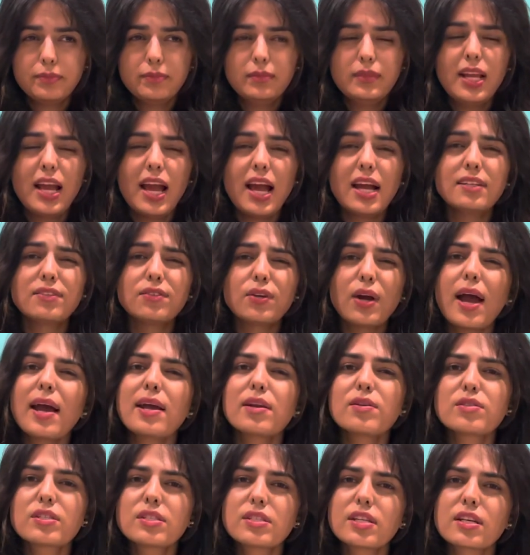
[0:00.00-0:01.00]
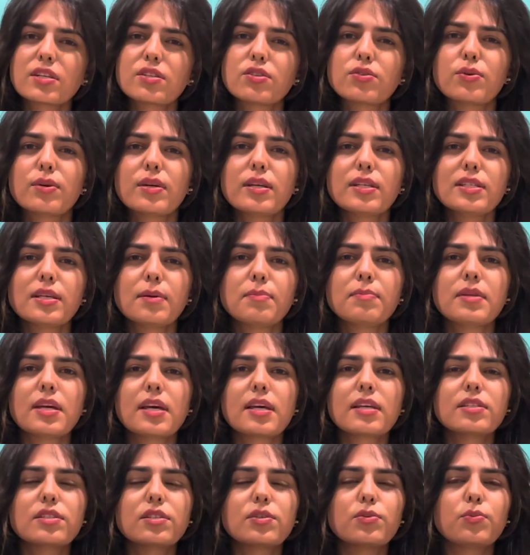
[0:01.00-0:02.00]
And try to stick to it. Some days
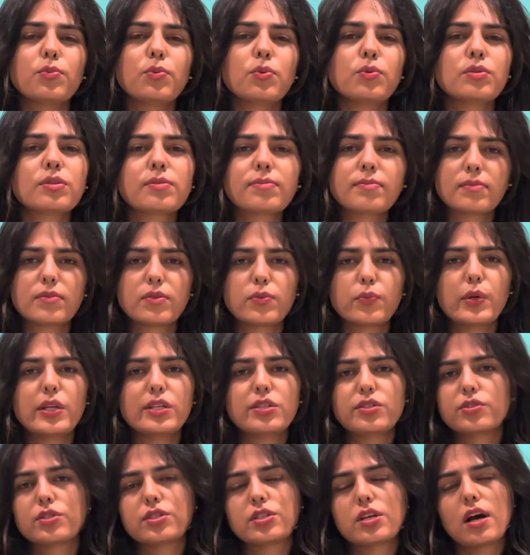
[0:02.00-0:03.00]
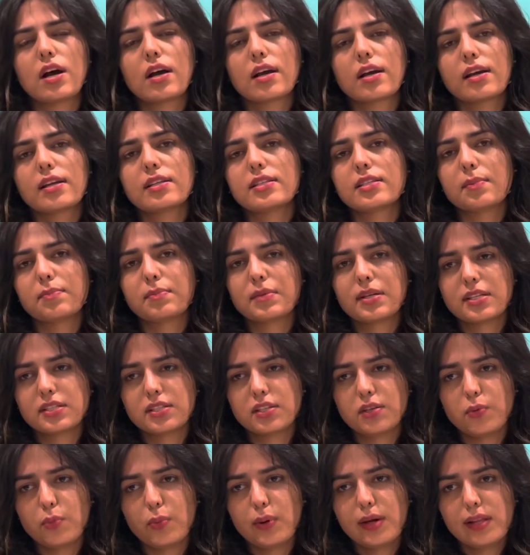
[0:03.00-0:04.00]
you won't reach your target, some days you
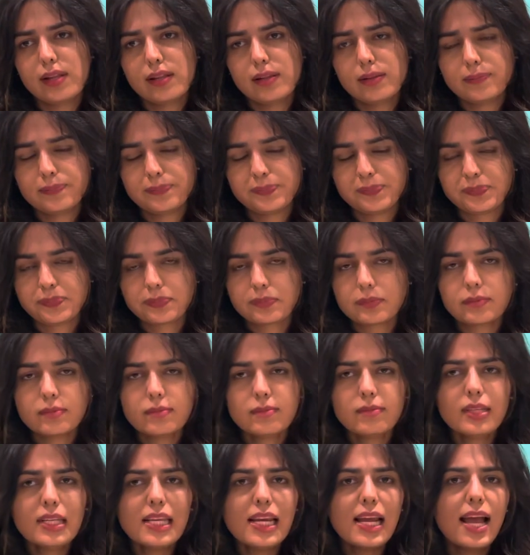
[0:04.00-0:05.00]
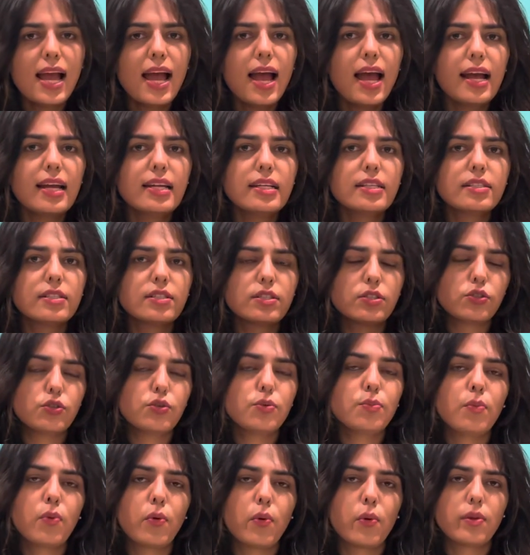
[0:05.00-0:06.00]
will, and do
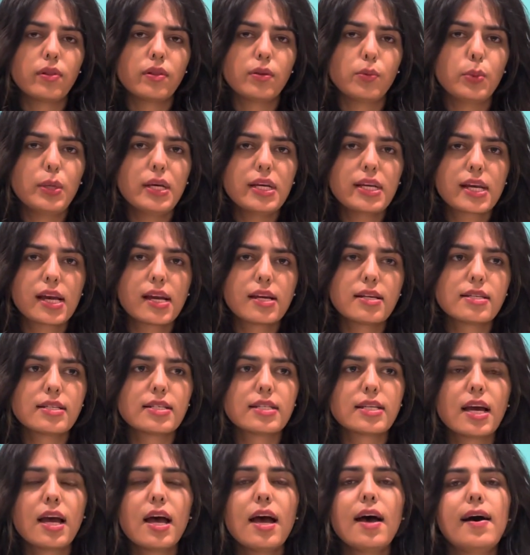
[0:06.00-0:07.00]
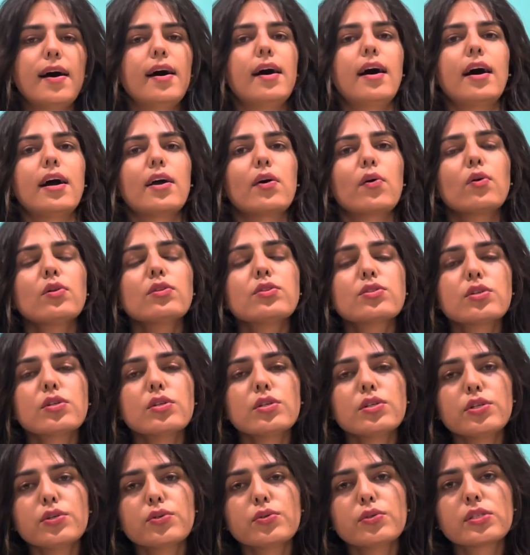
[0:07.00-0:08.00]
more on the weekend. I also
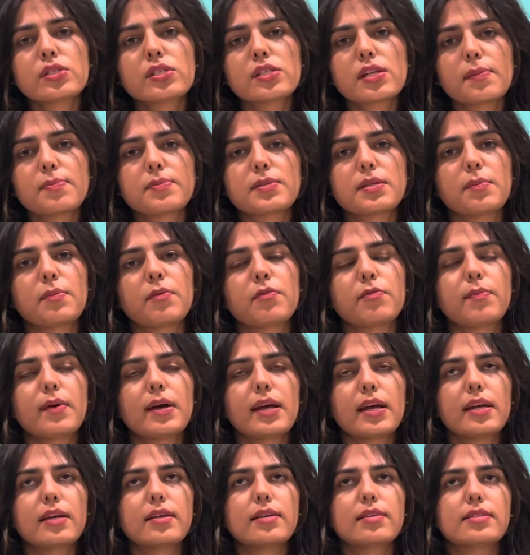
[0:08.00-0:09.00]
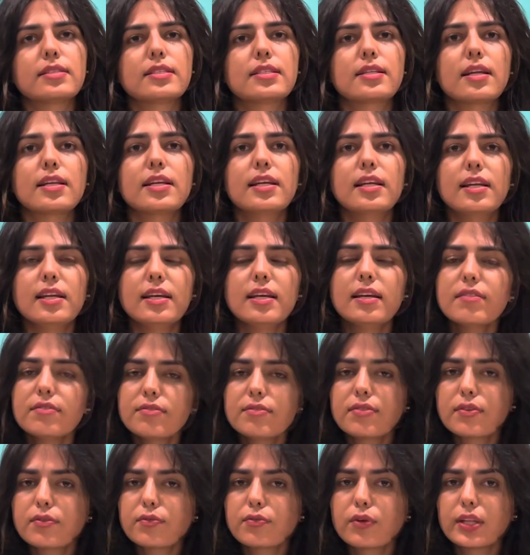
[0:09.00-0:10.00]
used up some of my study leave
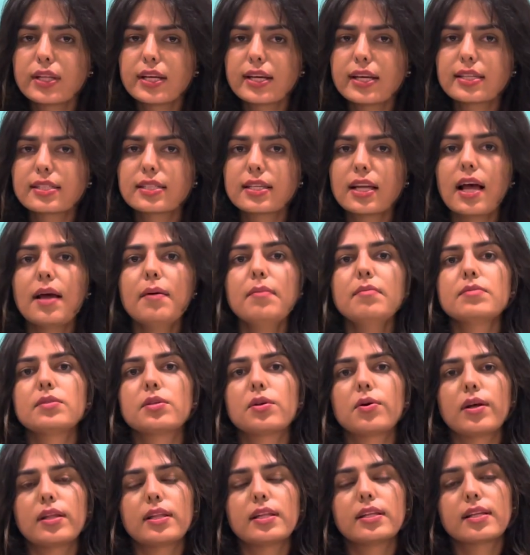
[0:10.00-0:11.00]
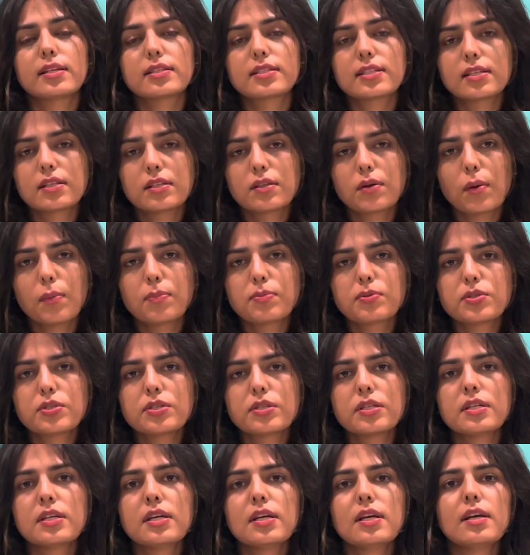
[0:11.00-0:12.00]
for the exam, so I think that's another option.
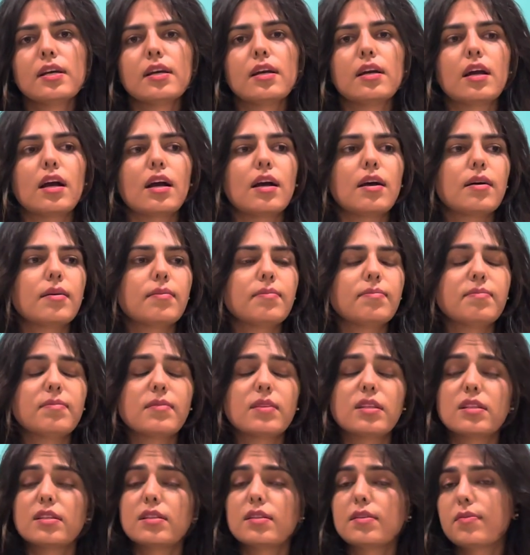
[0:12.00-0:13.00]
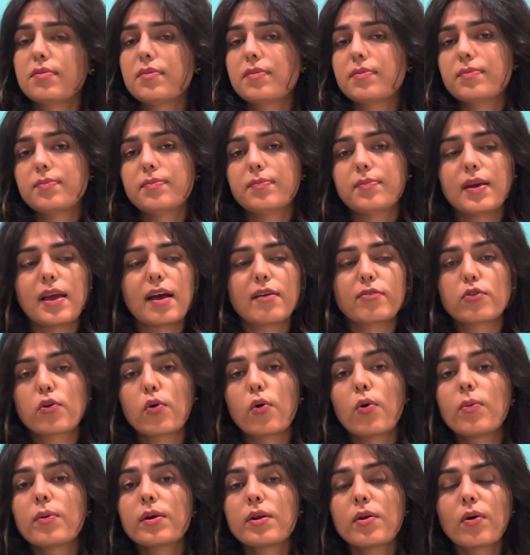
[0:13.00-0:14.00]
We have
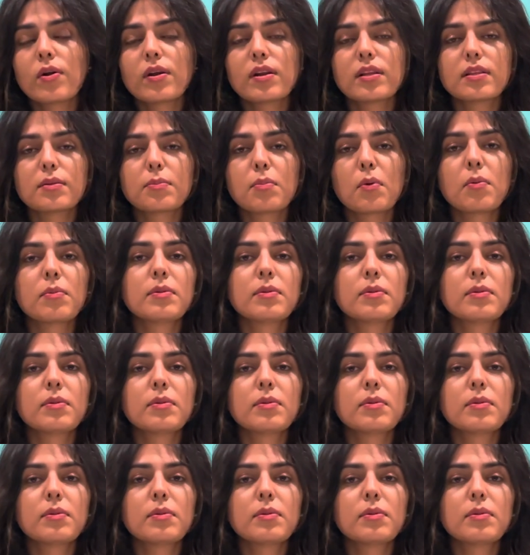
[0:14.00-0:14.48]
COVID on at the moment,